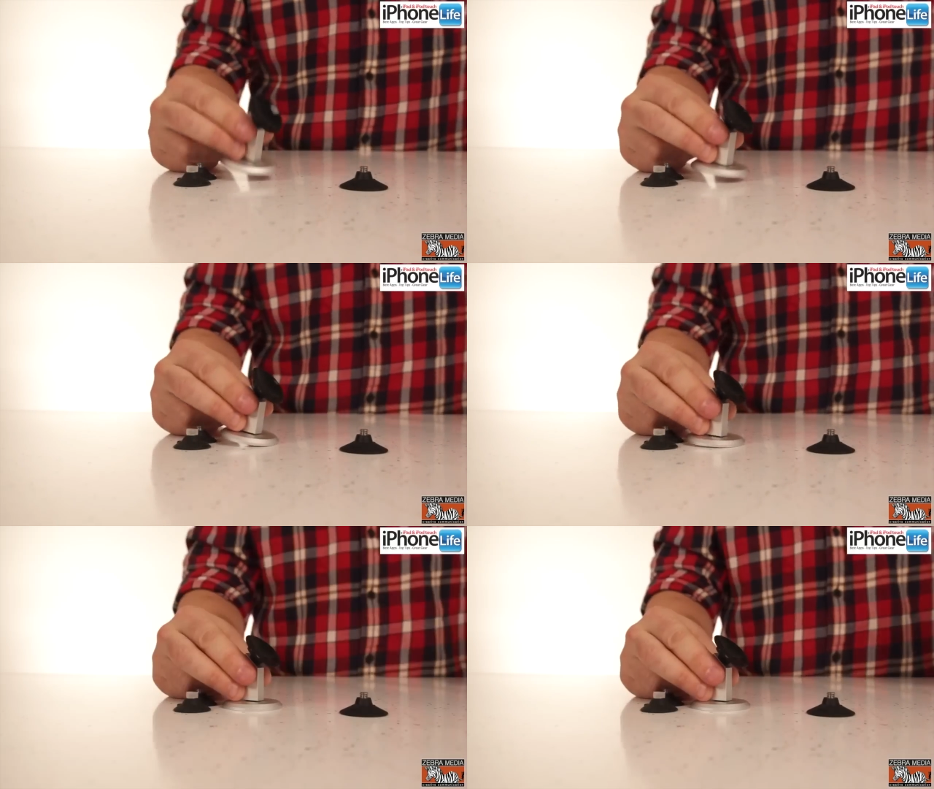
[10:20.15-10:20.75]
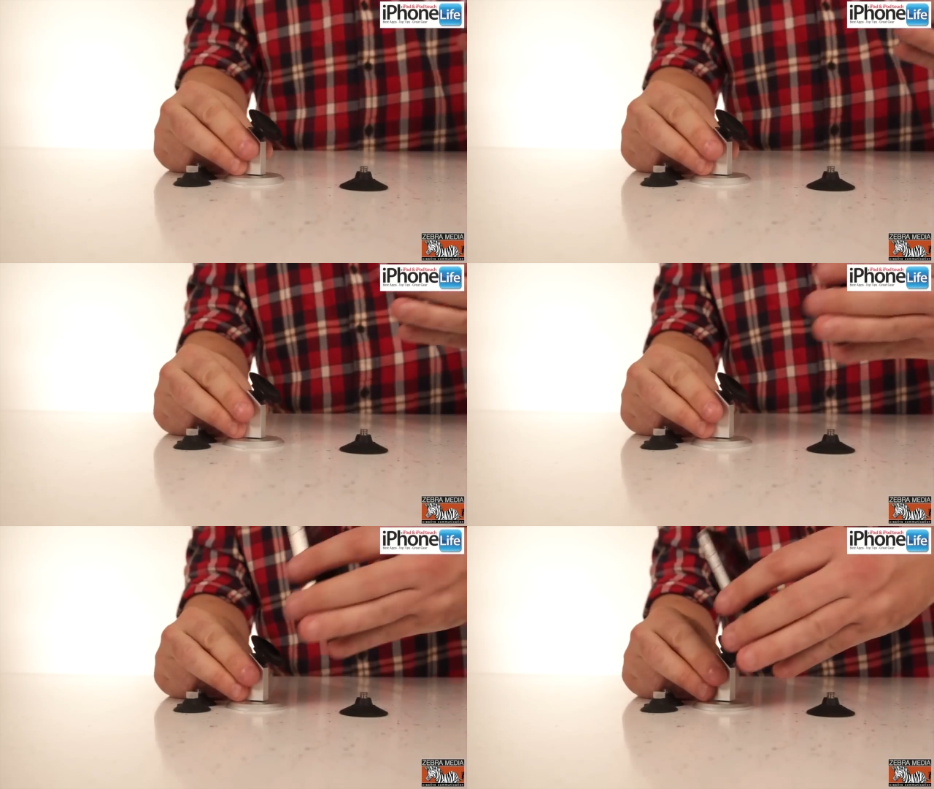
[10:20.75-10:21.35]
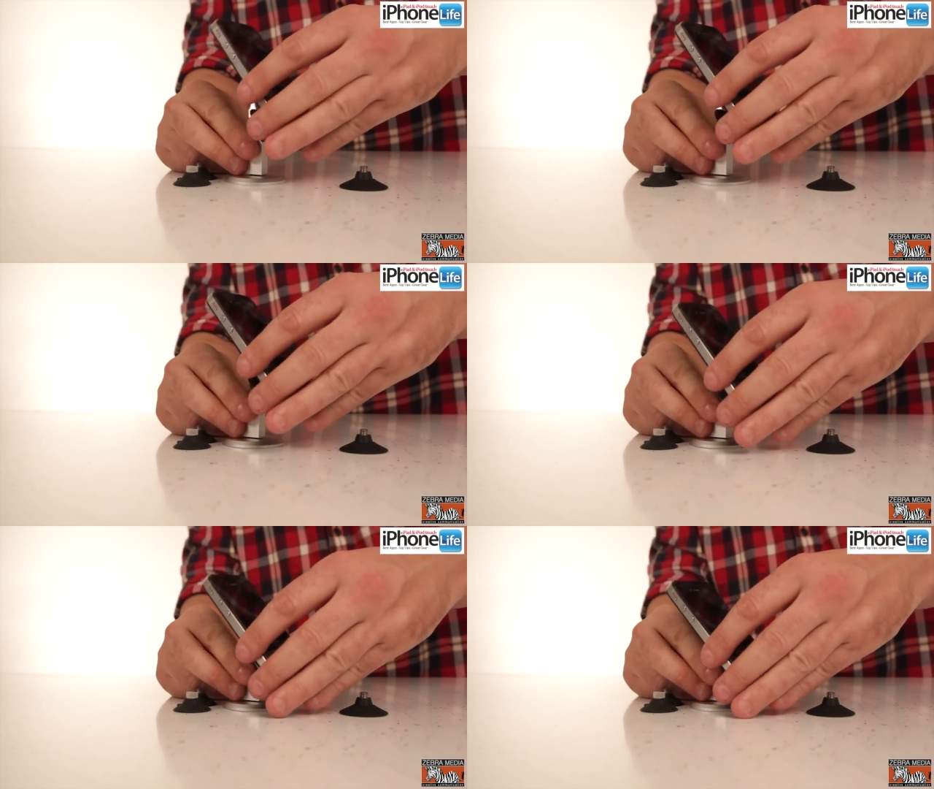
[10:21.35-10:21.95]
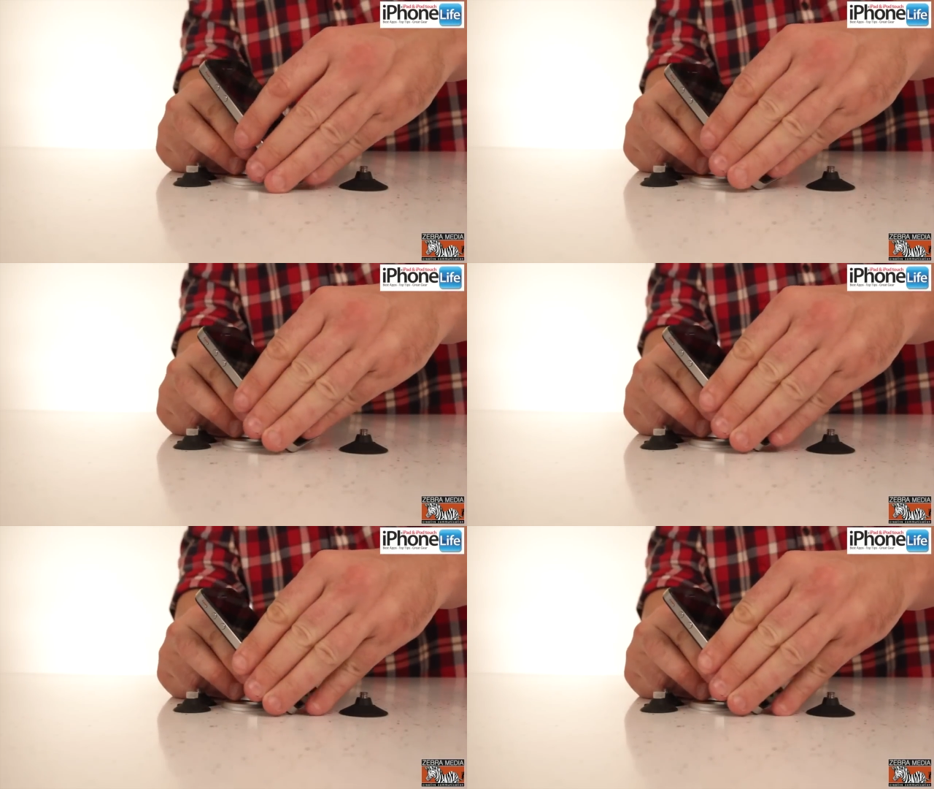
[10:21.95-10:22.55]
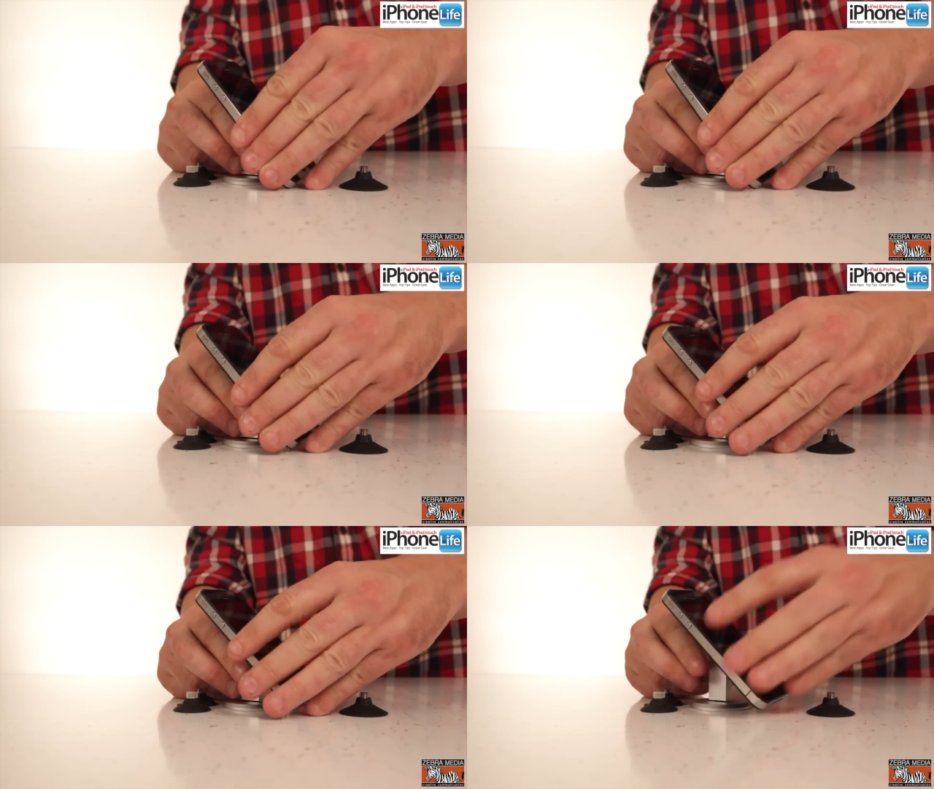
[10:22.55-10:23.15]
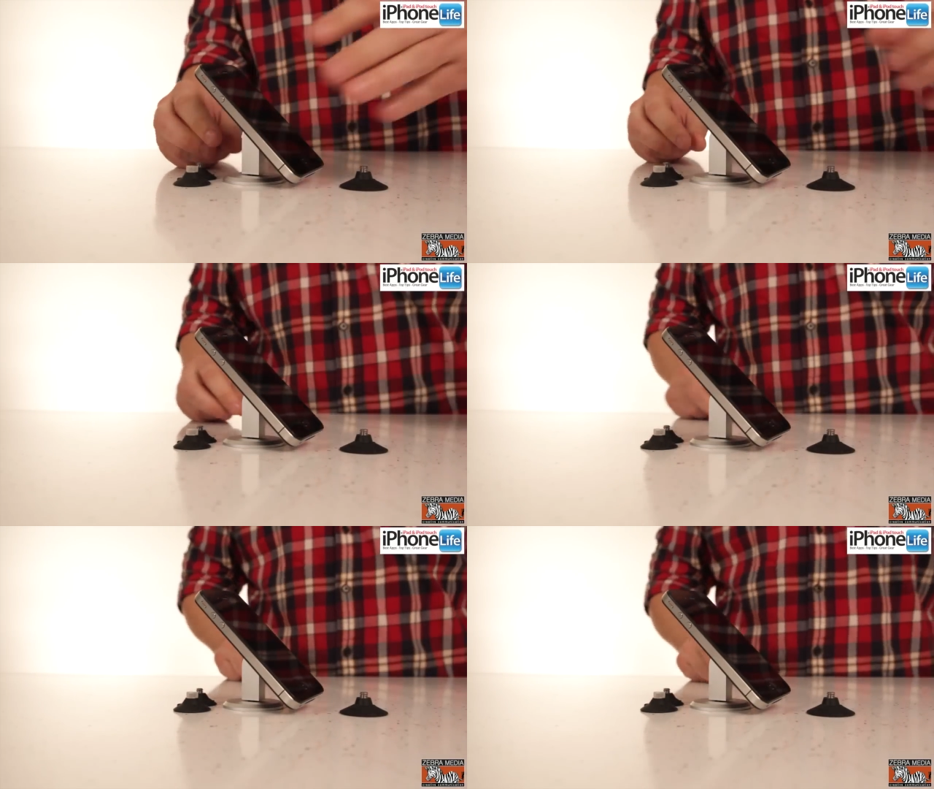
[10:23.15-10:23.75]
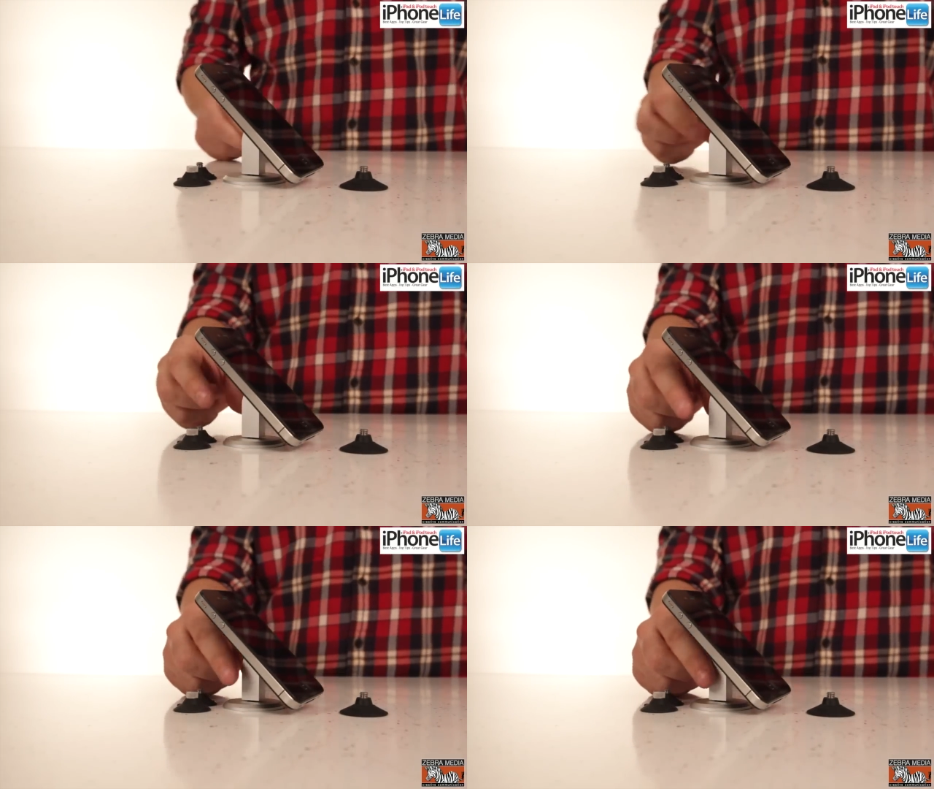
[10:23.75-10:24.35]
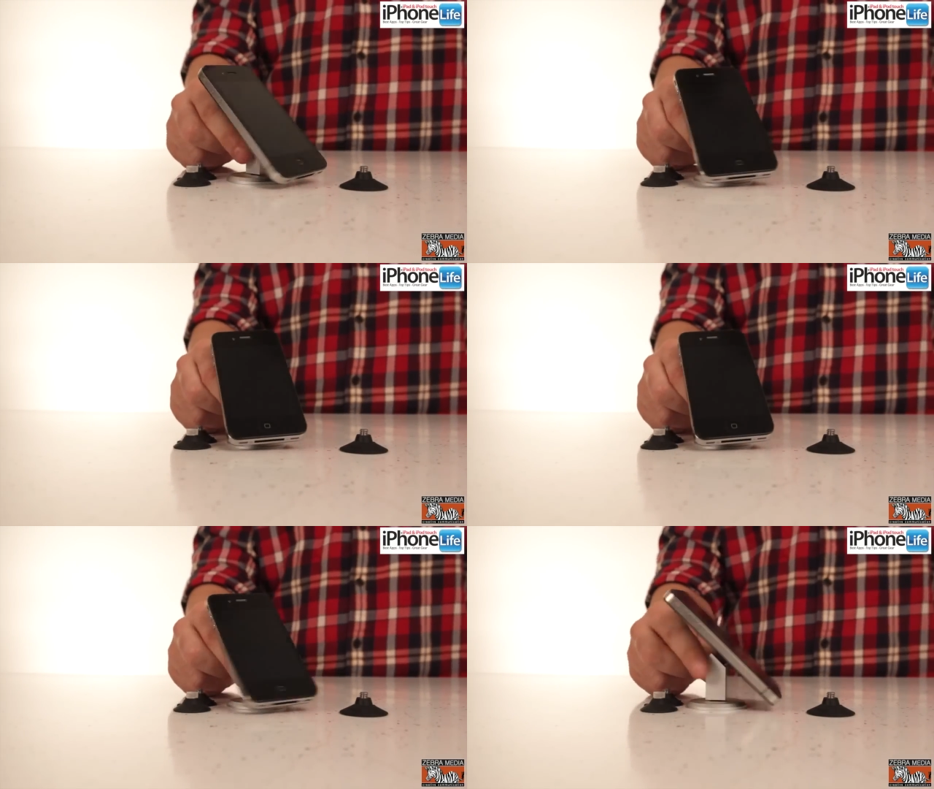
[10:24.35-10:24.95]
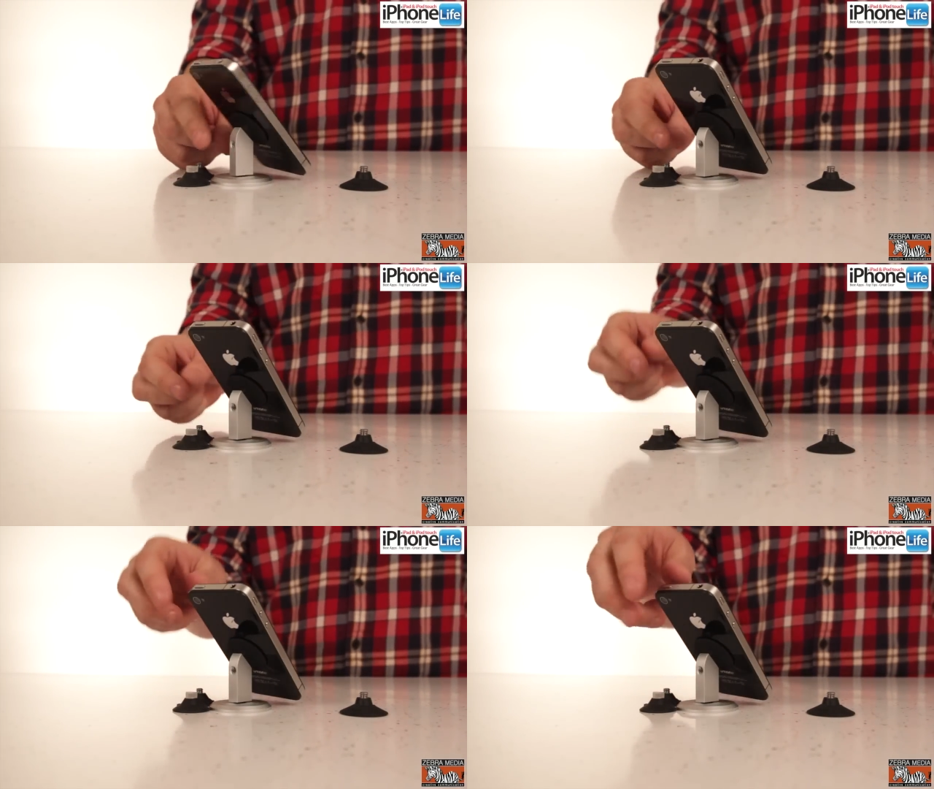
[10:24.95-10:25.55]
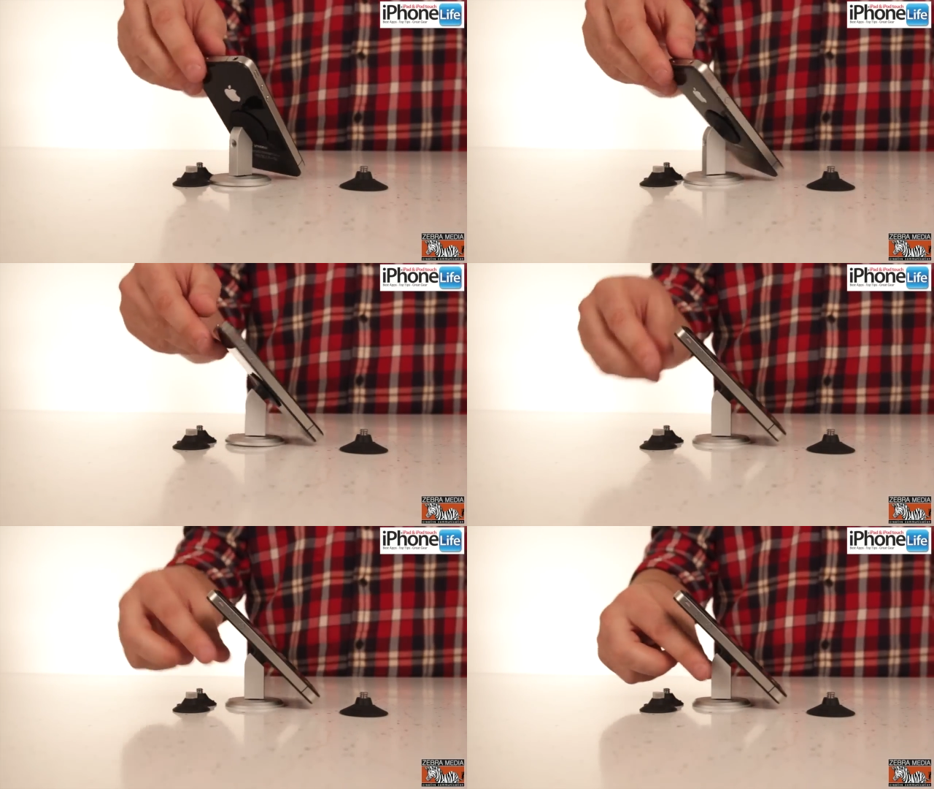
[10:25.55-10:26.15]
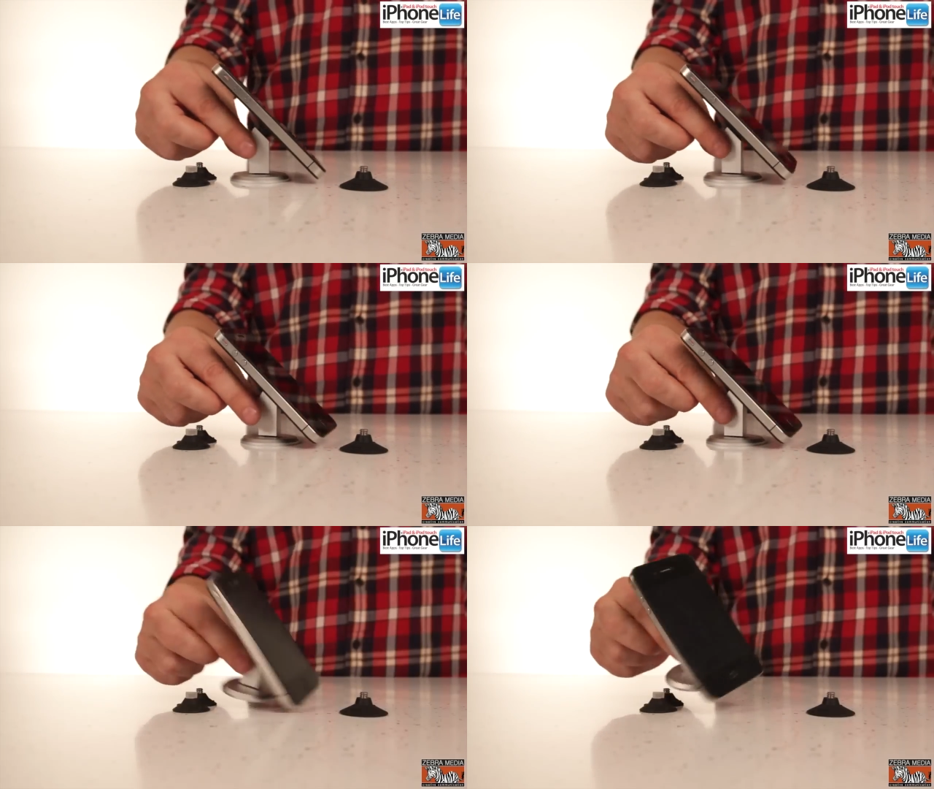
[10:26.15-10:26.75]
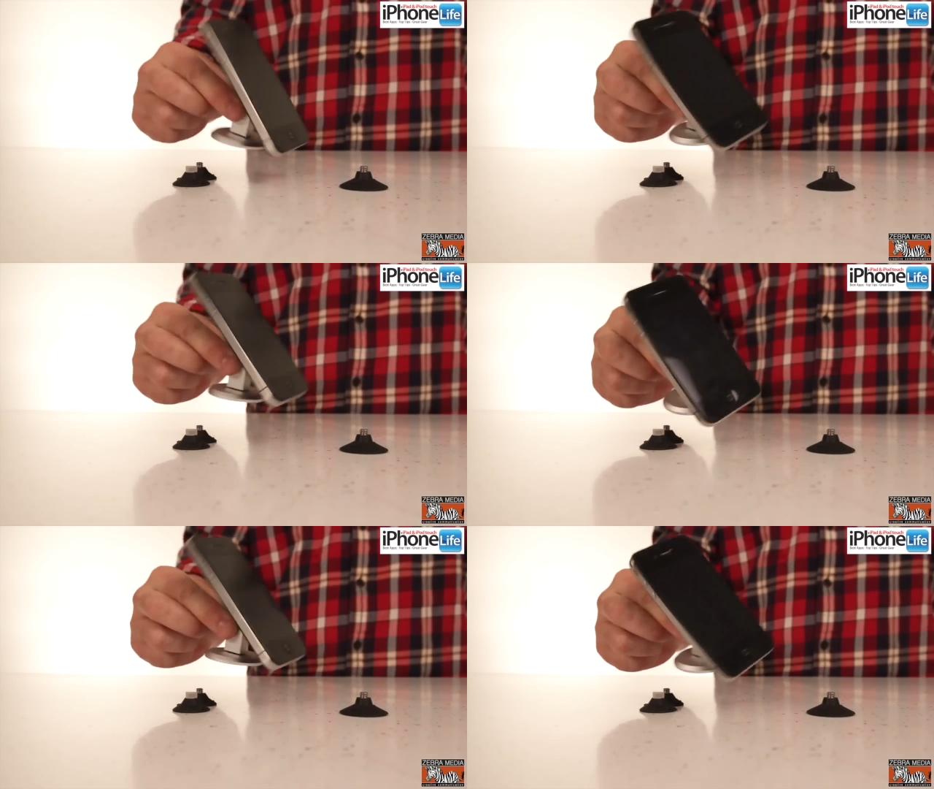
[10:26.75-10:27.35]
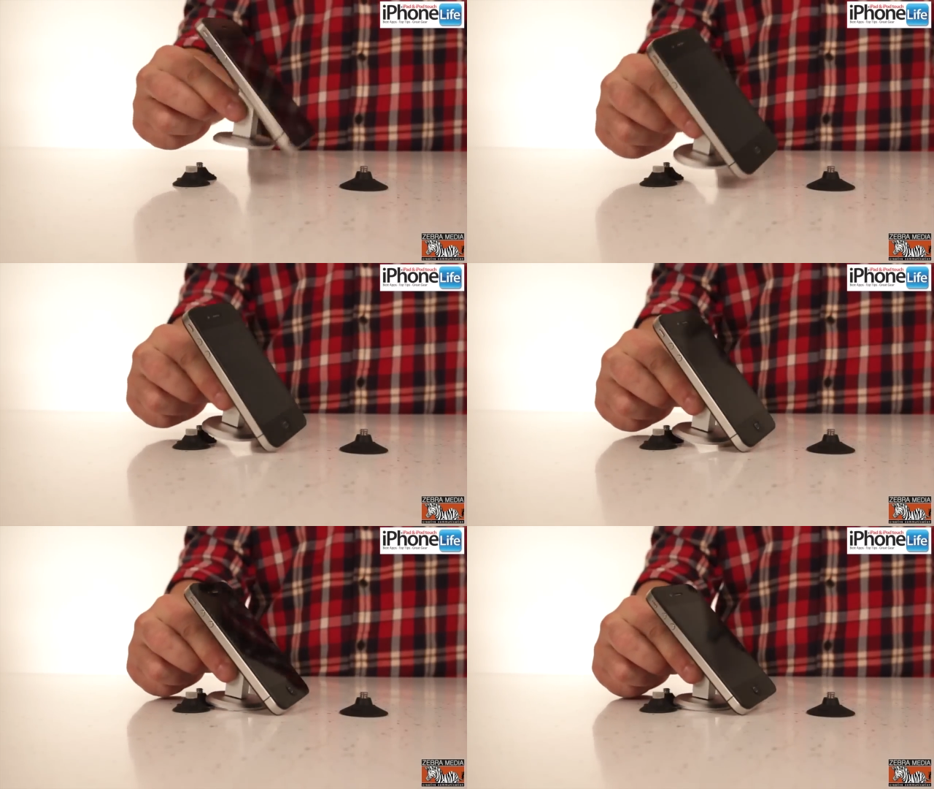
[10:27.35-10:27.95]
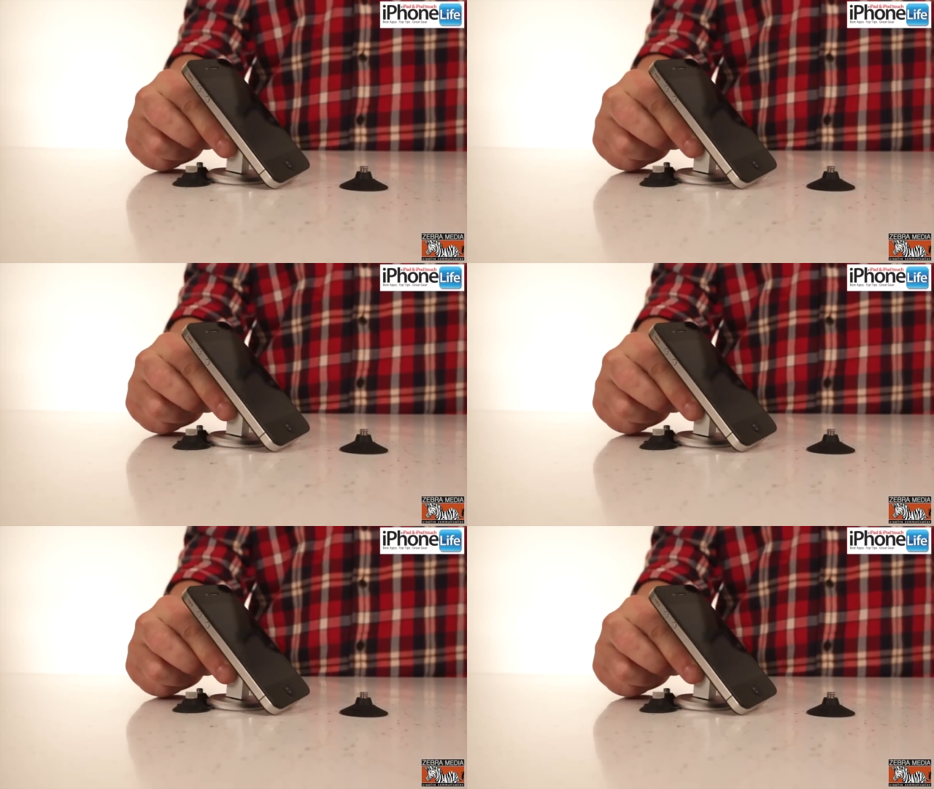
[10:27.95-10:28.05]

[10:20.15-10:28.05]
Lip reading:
[unreadable: no face in view]